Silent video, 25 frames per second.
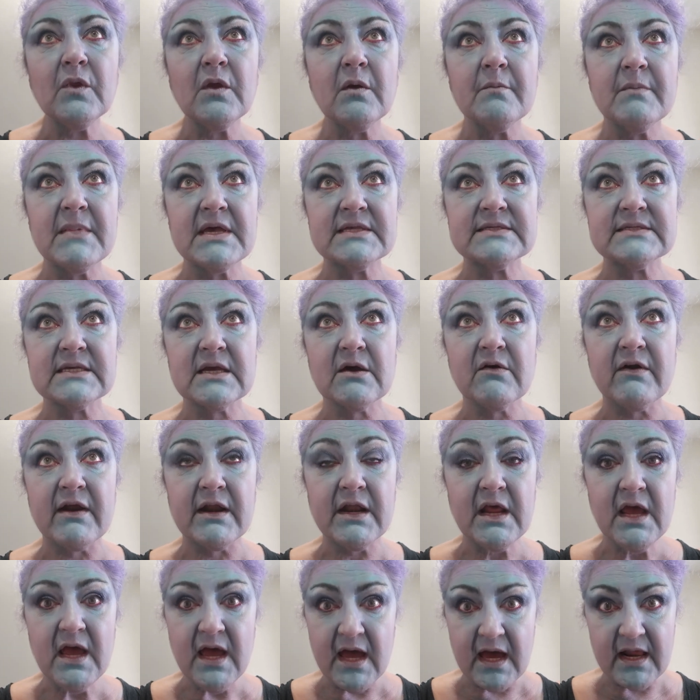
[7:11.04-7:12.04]
messing
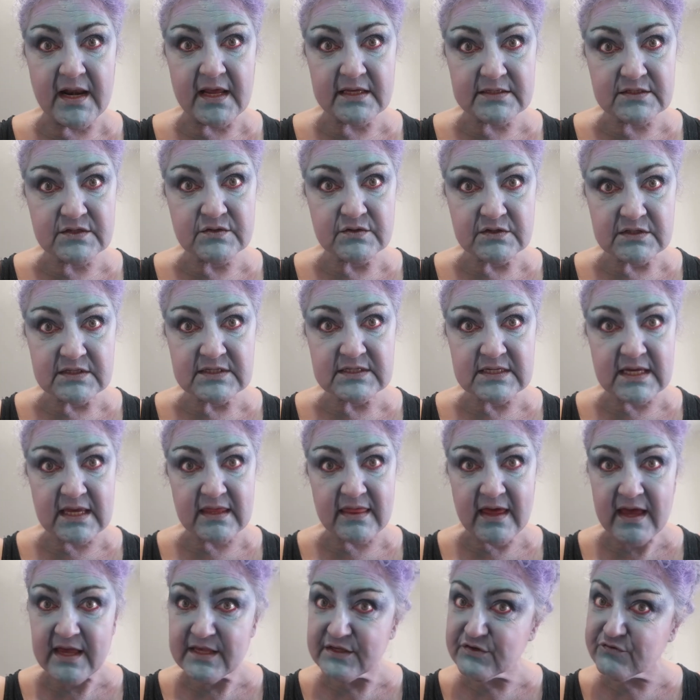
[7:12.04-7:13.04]
around. And as you can see,
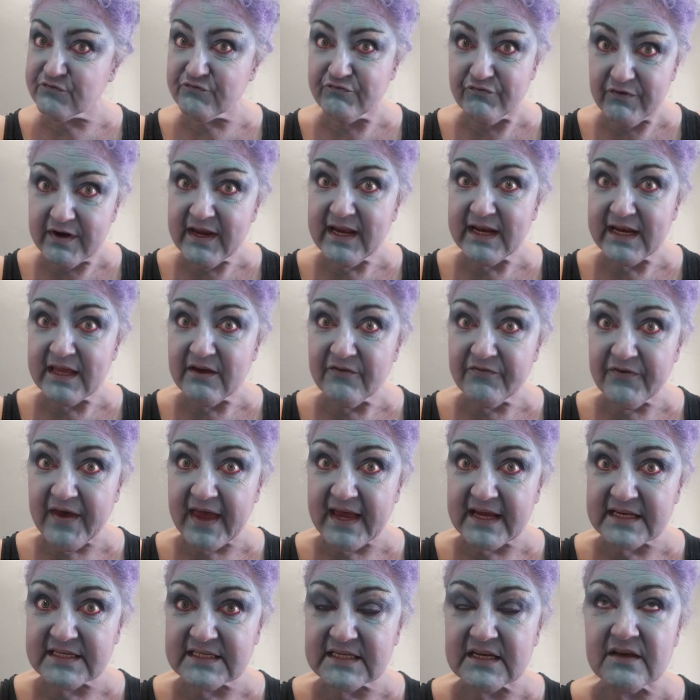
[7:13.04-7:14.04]
that is really
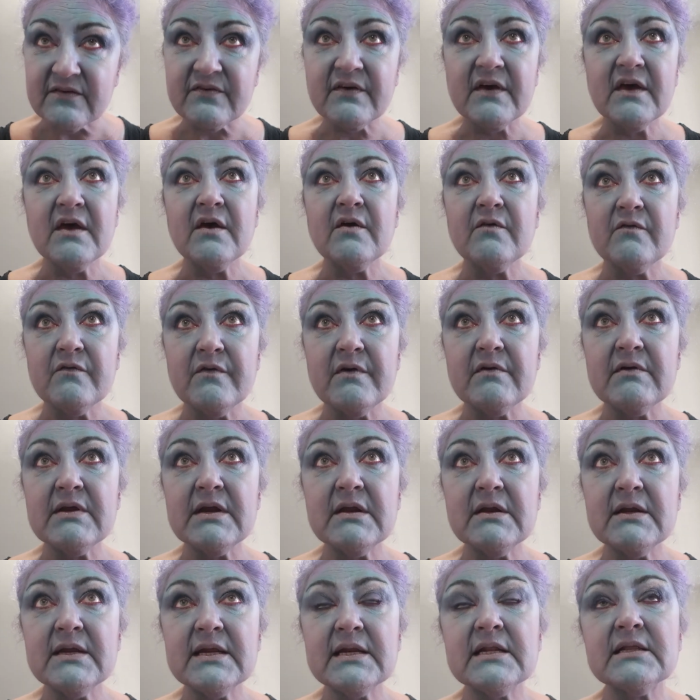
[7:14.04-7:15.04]
effective. Very
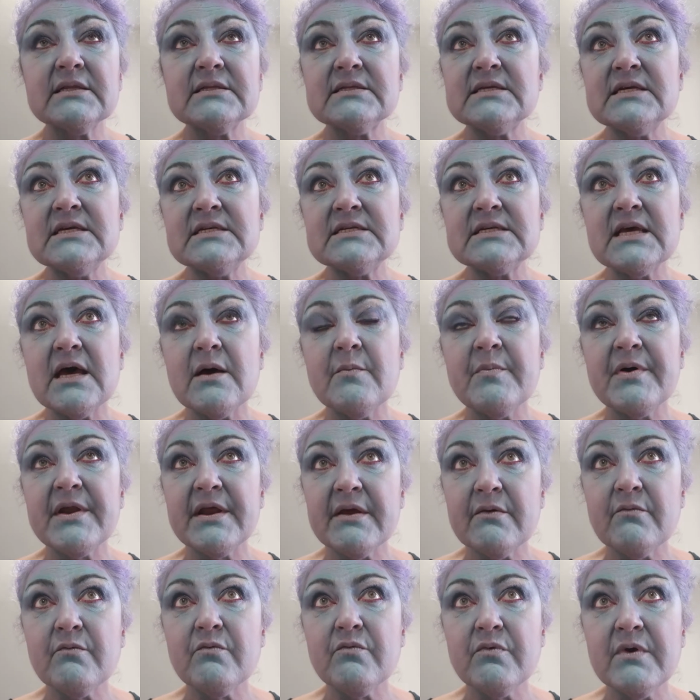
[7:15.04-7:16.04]
little detail, but
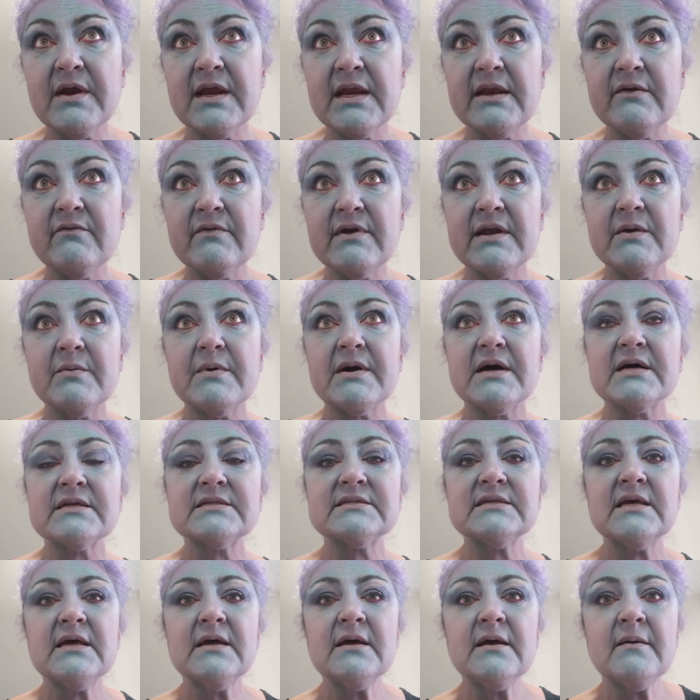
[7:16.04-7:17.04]
it really, really
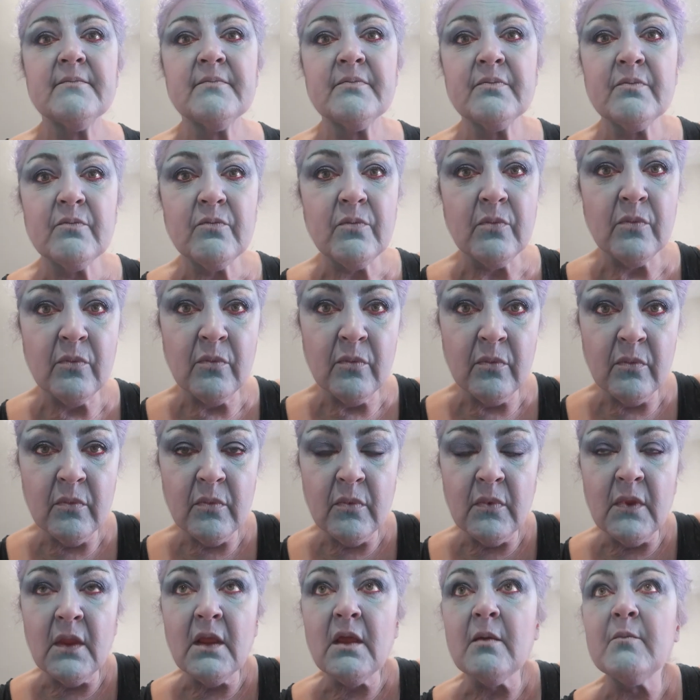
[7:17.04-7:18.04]
works.
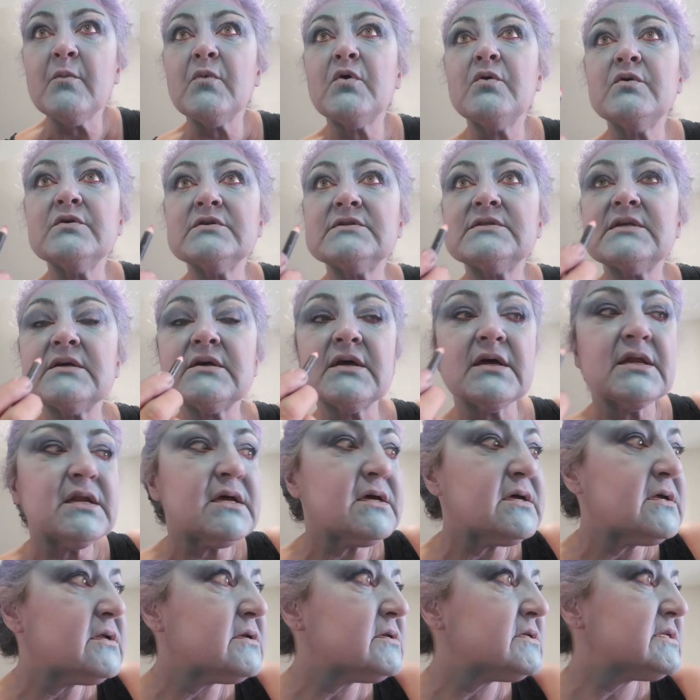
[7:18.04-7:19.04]
Also
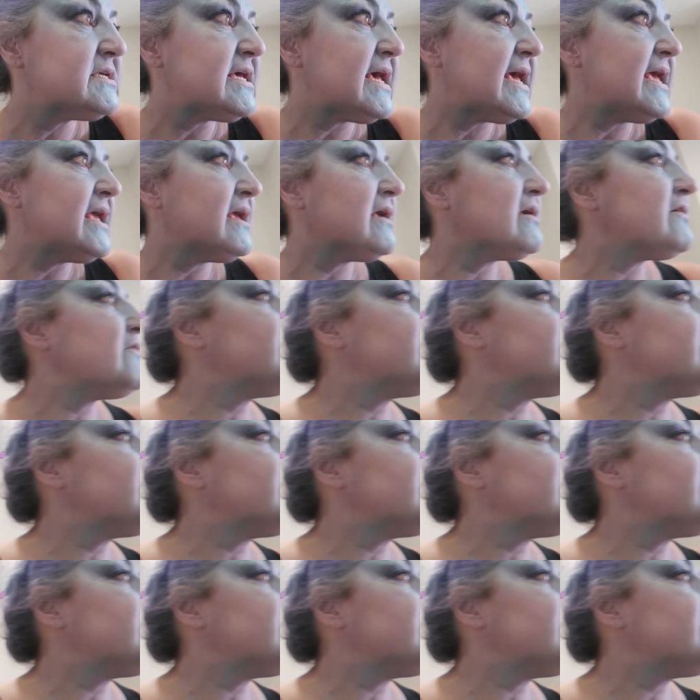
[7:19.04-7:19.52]
gonna take,